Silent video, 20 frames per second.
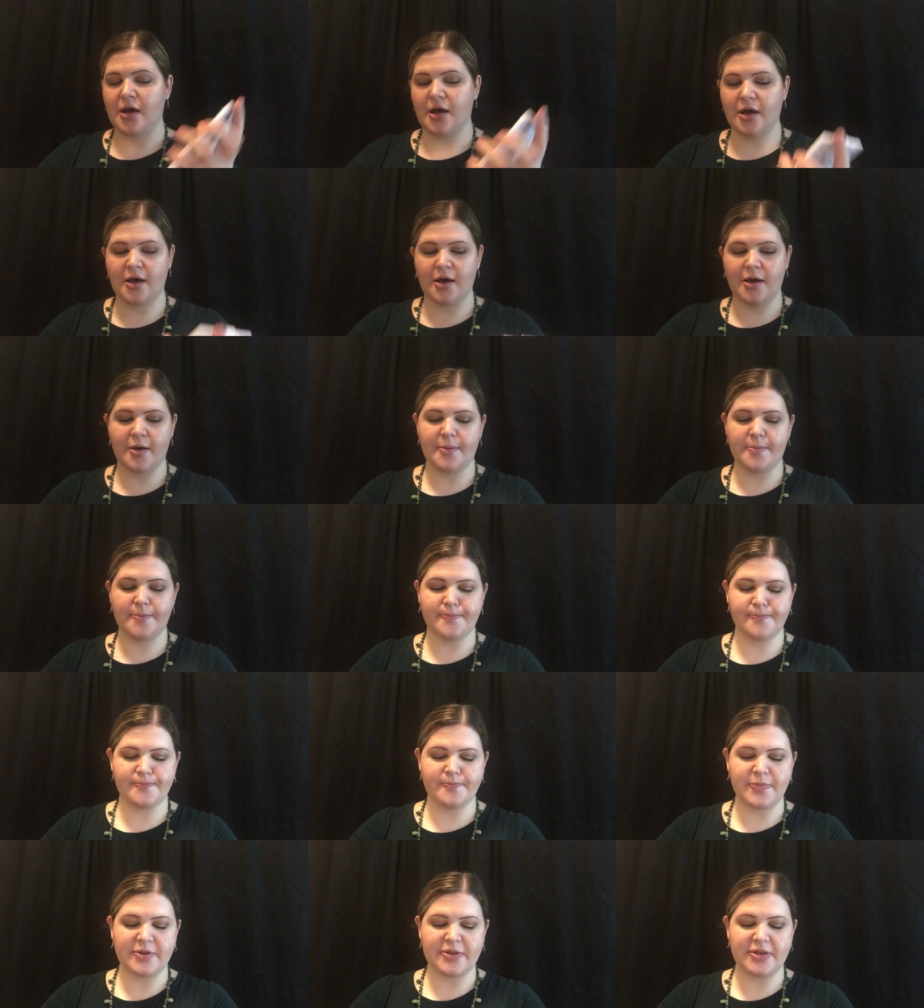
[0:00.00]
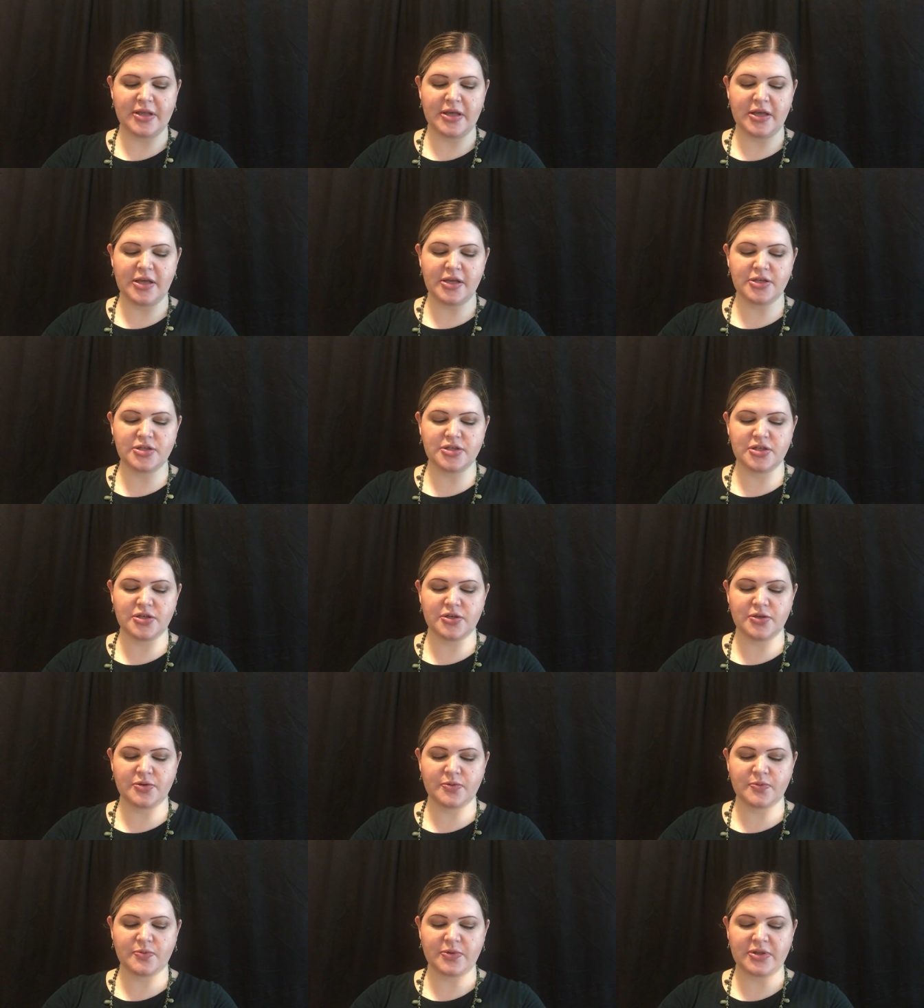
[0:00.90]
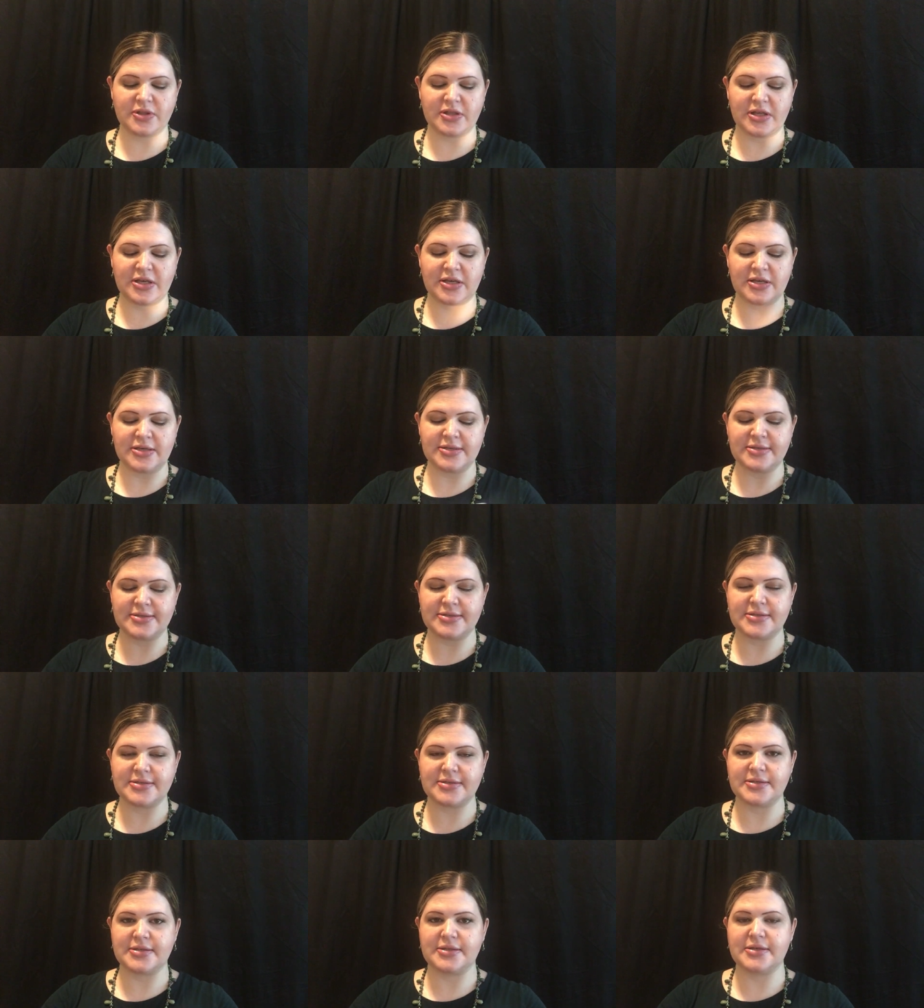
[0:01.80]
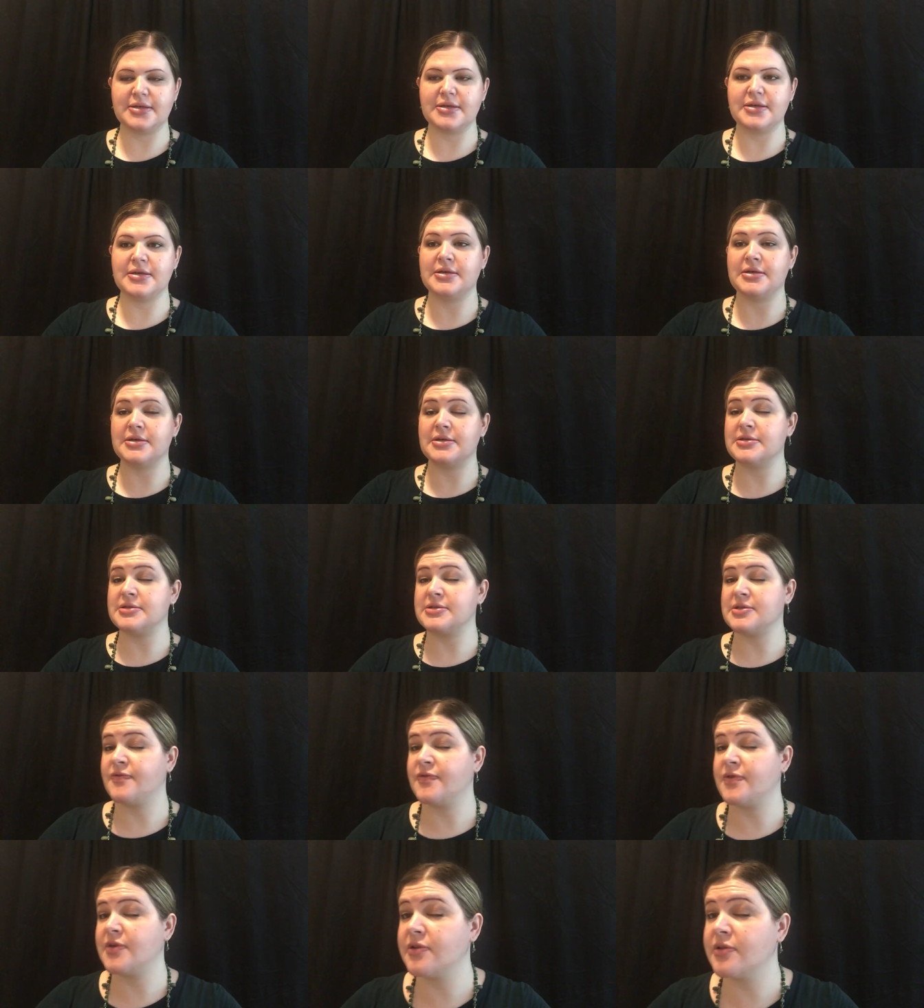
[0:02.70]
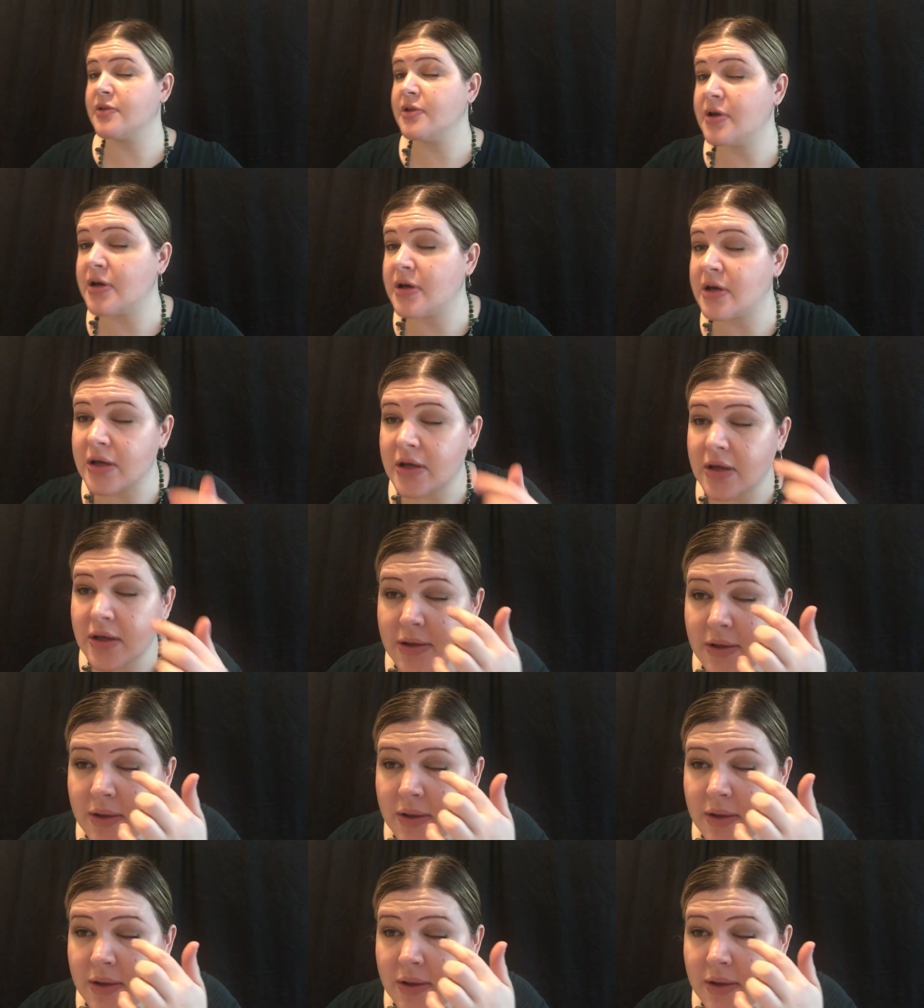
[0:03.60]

Um, but the issue with these is if you look,